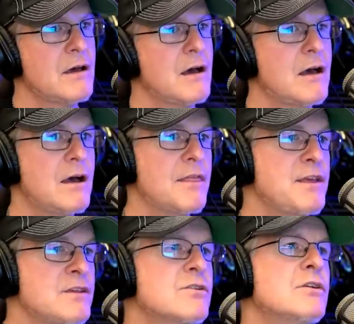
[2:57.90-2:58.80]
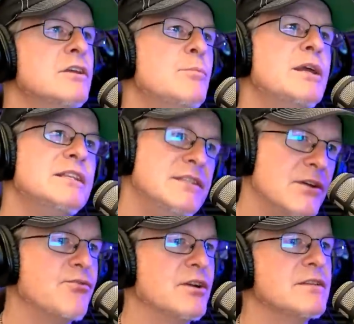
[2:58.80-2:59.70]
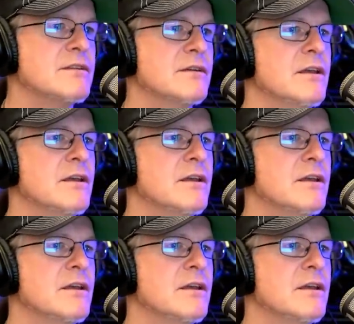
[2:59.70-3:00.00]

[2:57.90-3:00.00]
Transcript: uh, things are a little bit different.